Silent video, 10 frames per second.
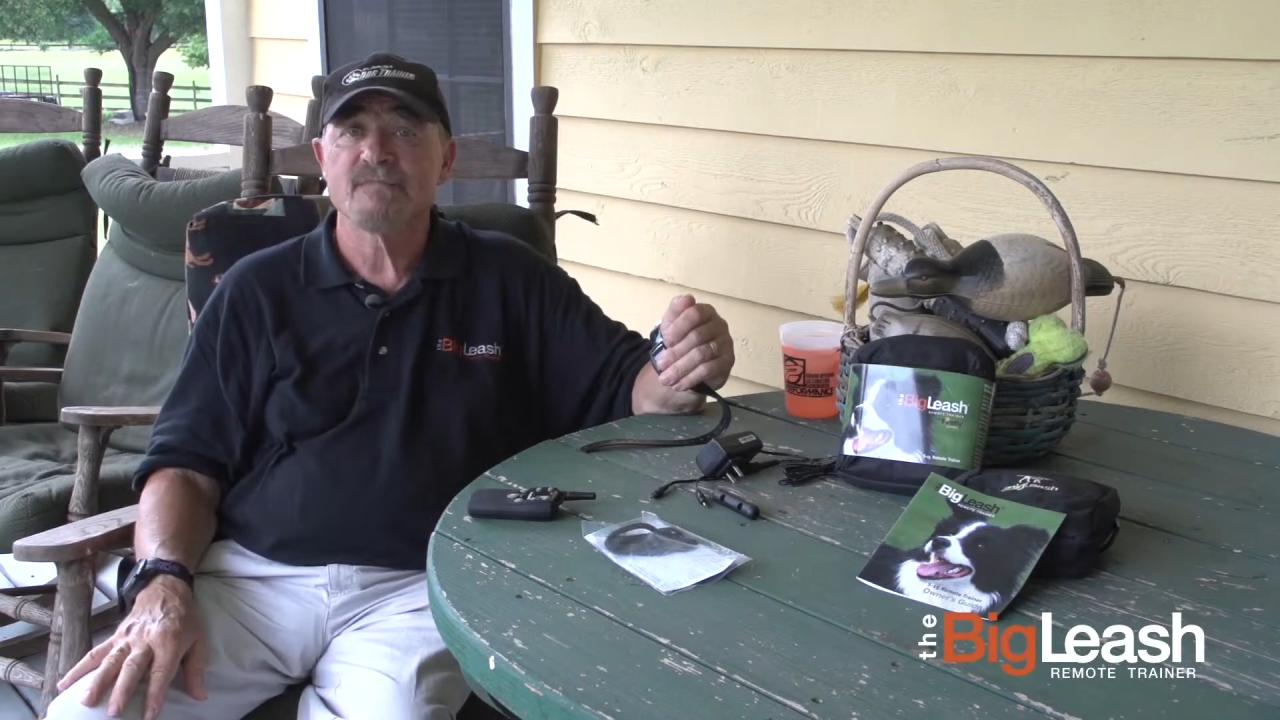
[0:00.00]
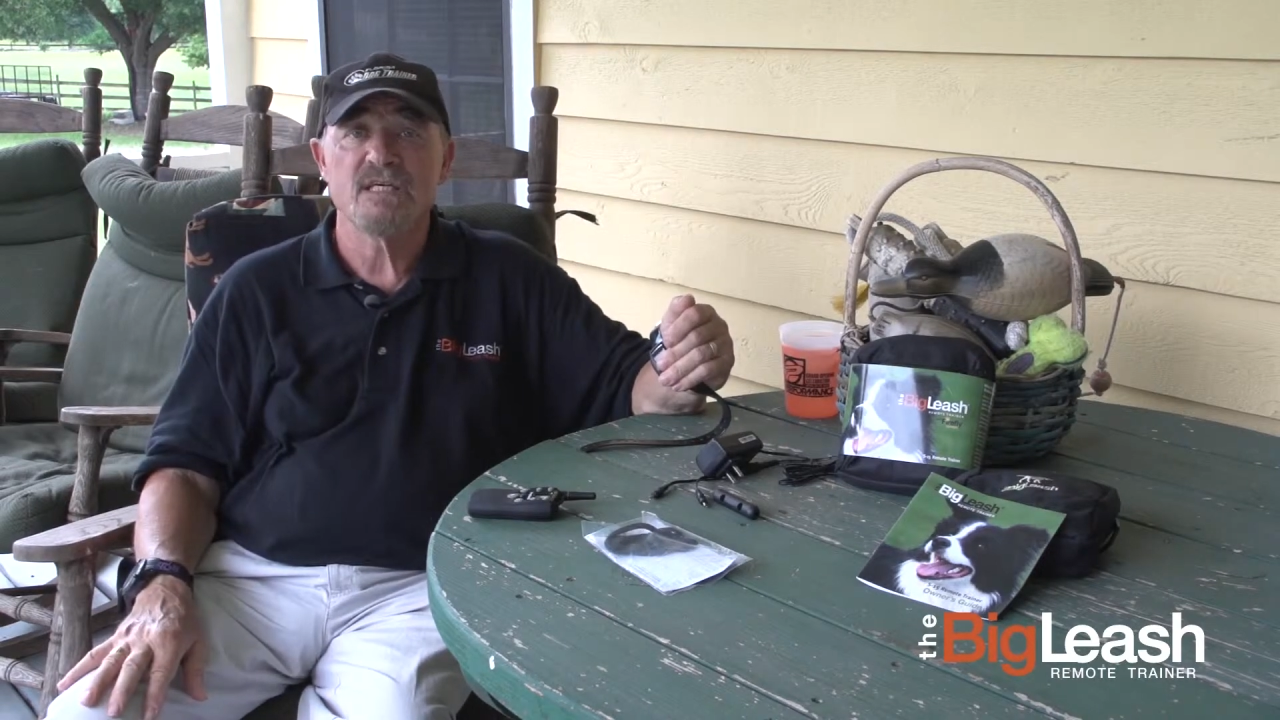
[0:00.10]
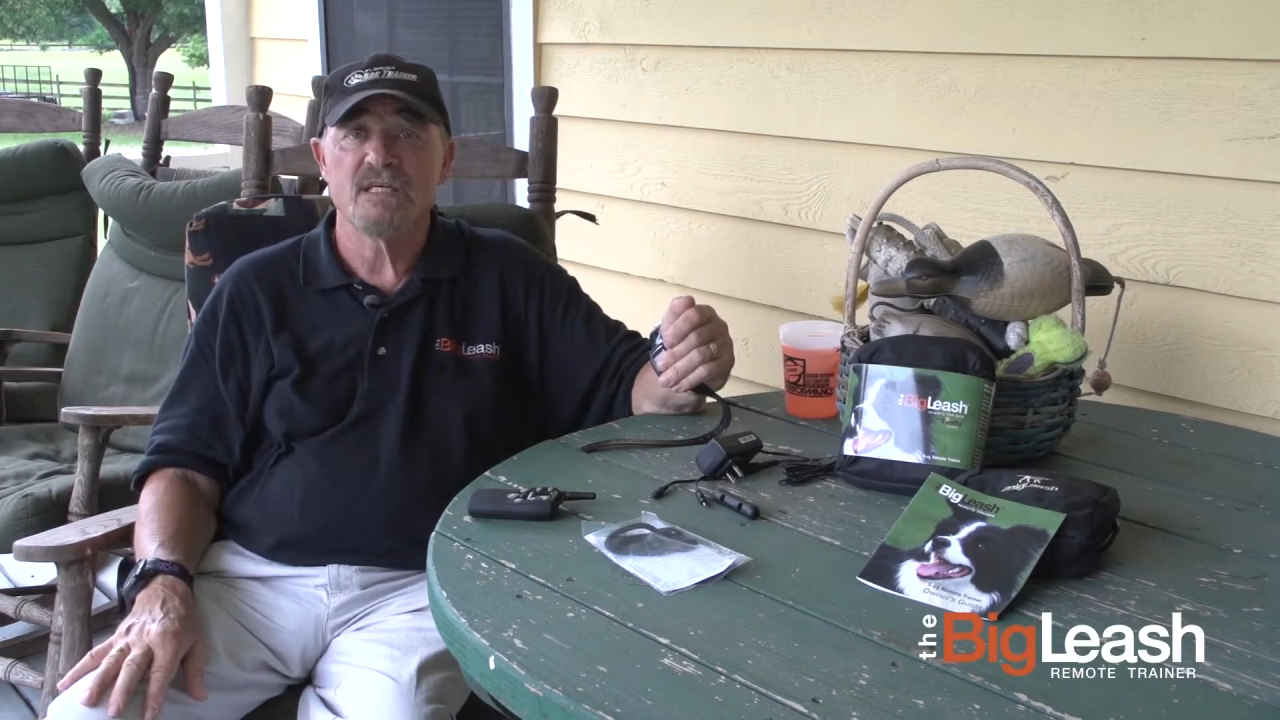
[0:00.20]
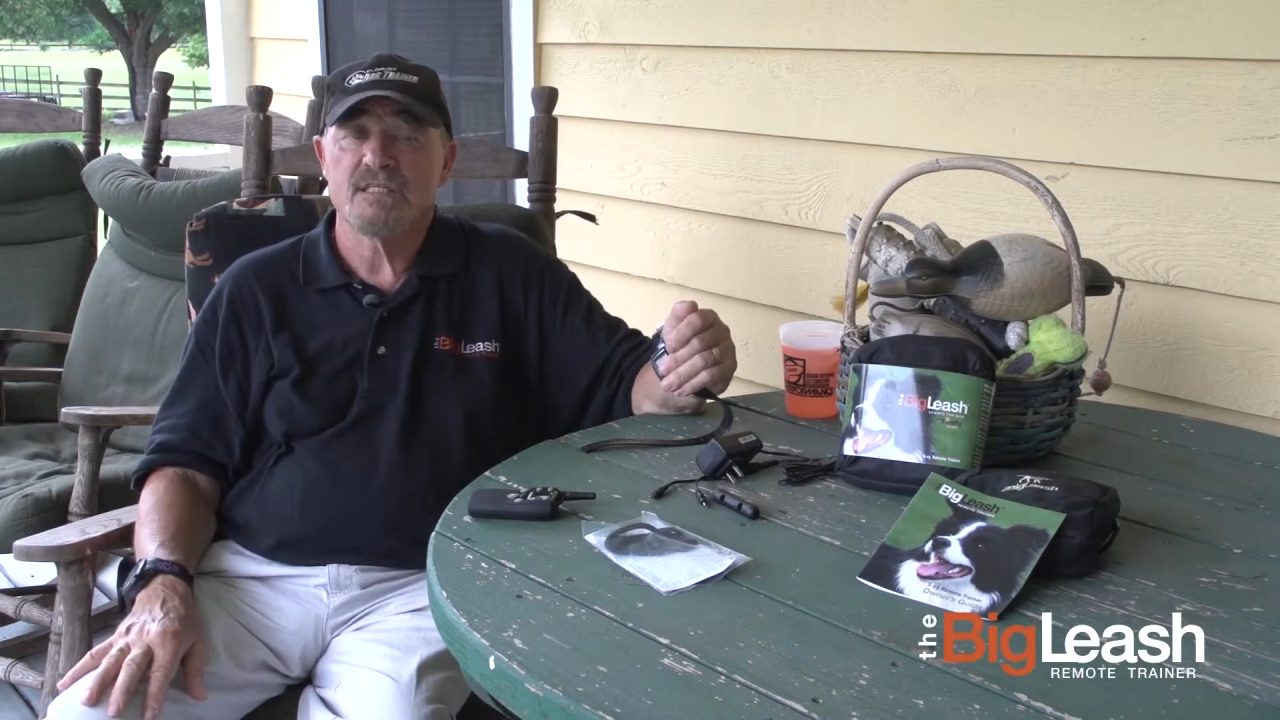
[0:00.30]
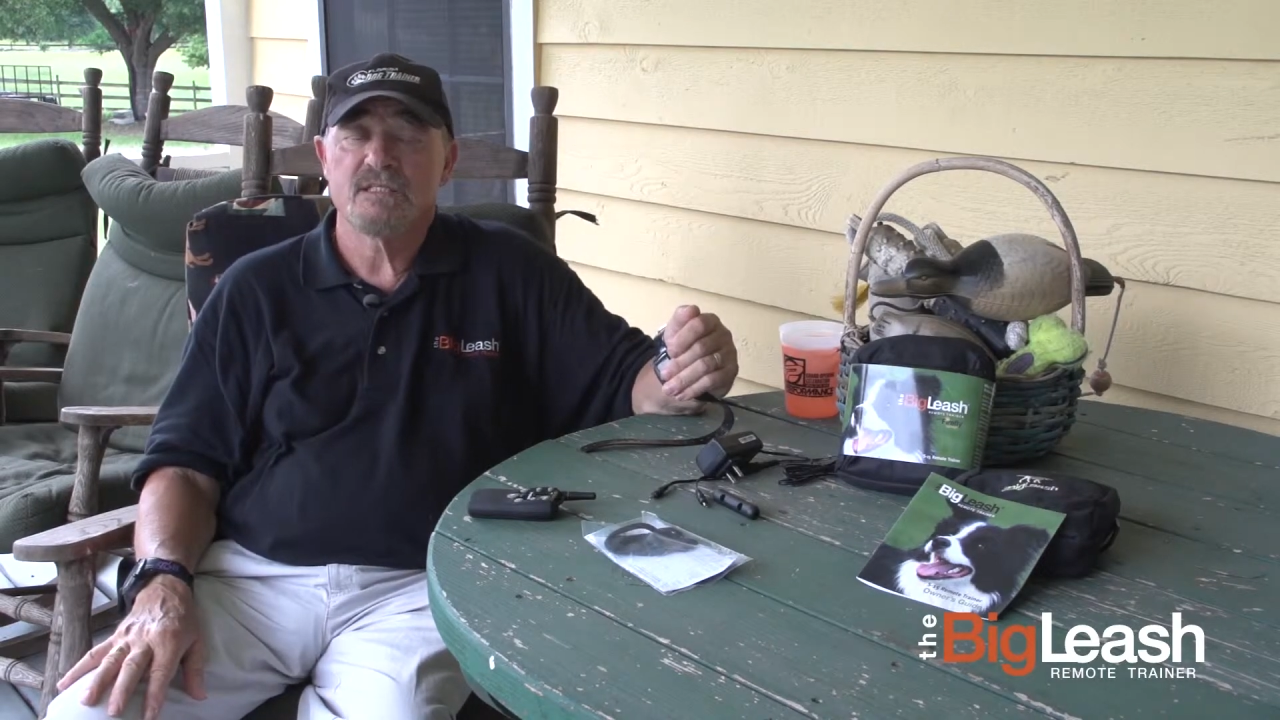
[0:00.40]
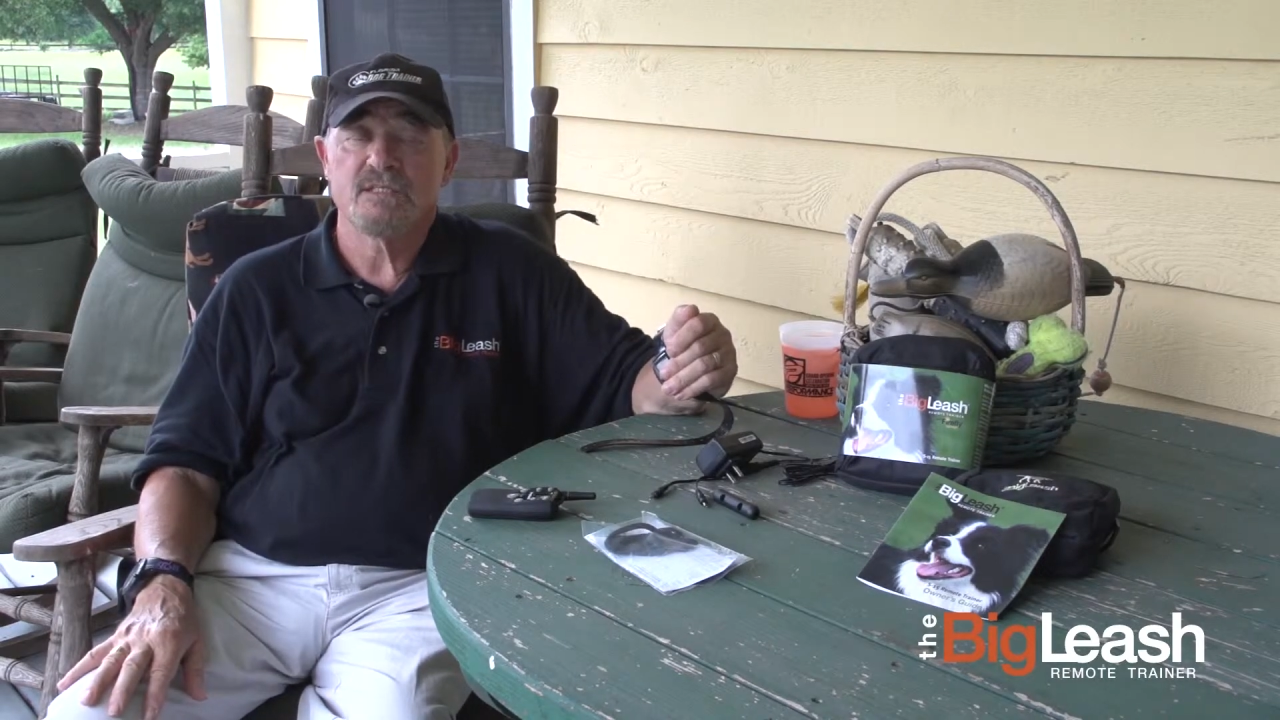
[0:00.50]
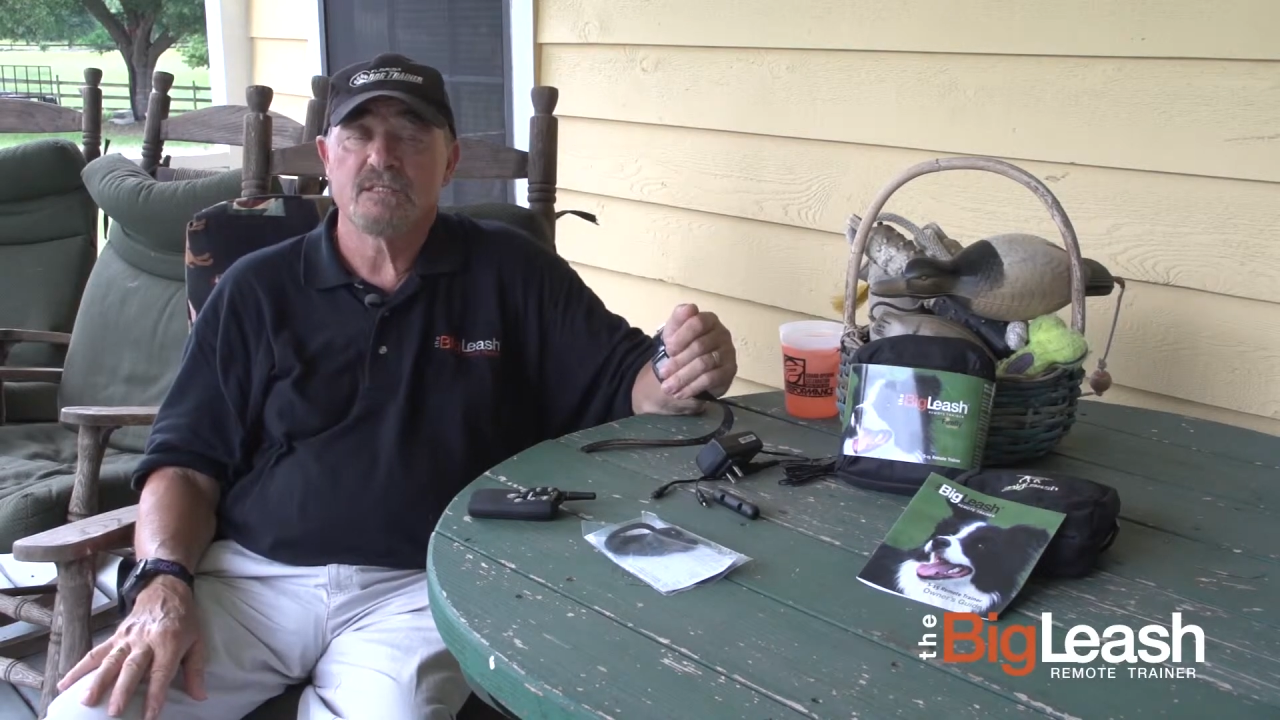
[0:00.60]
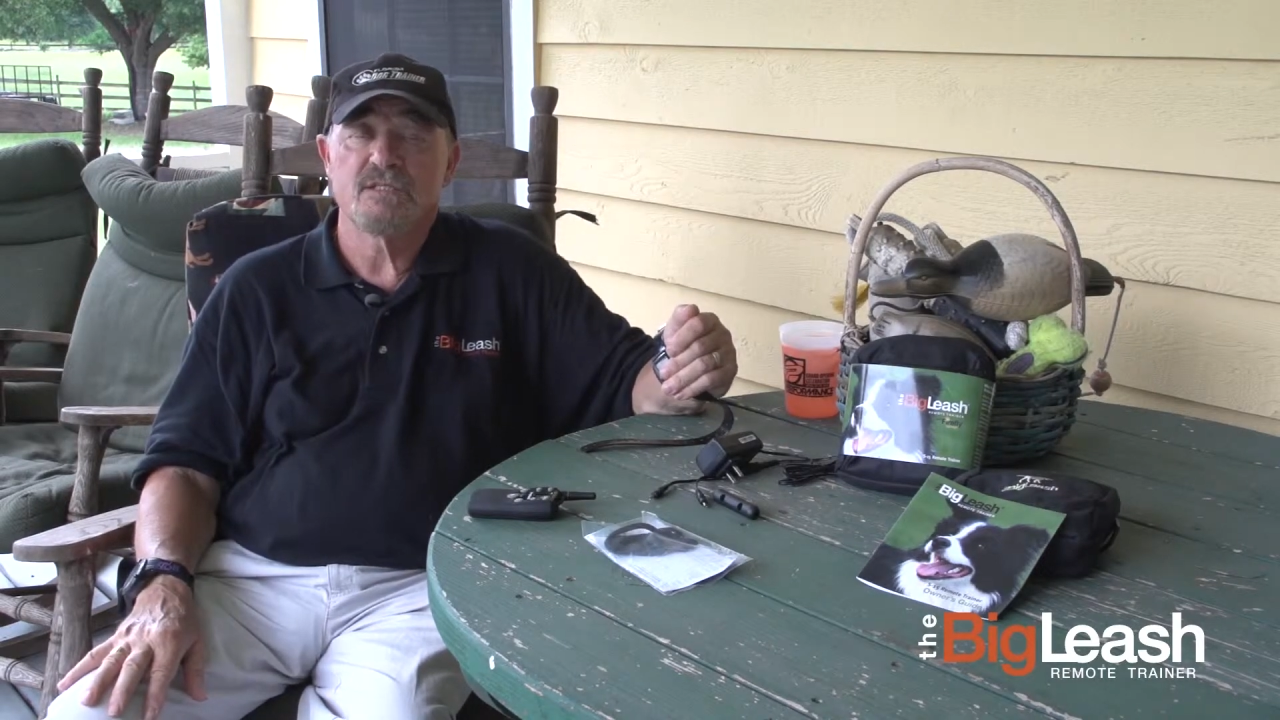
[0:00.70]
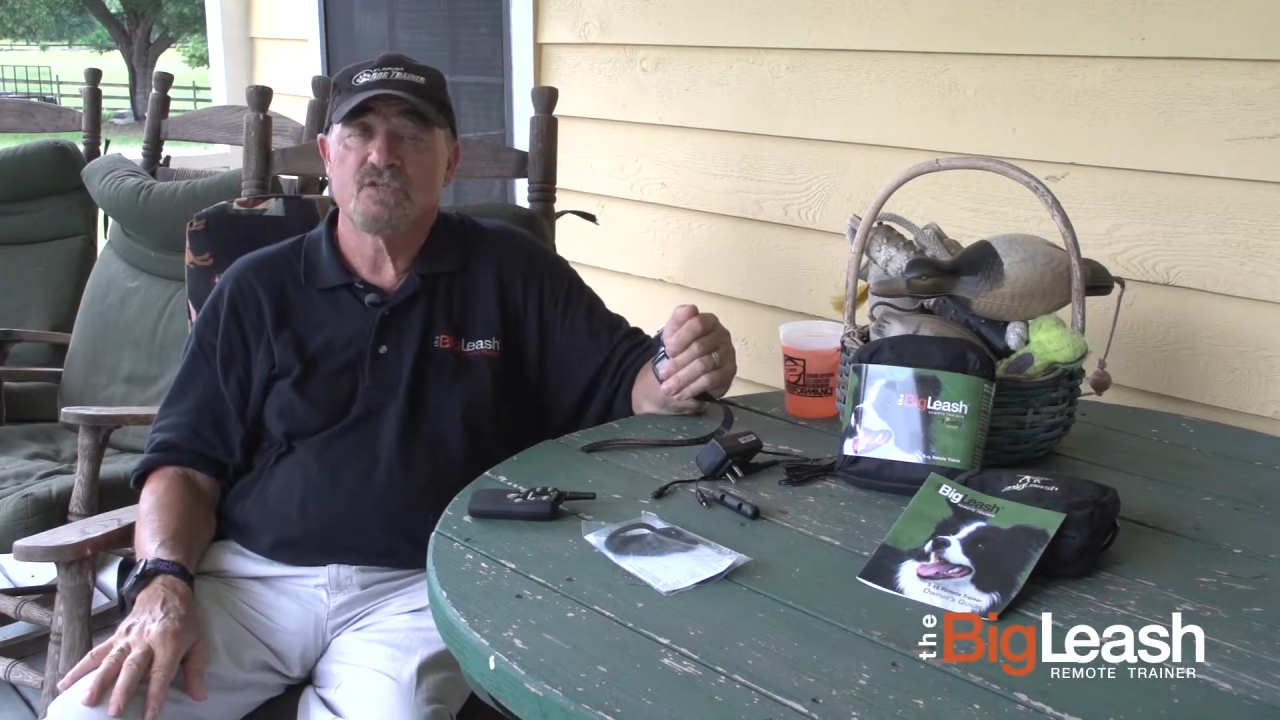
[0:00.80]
It's as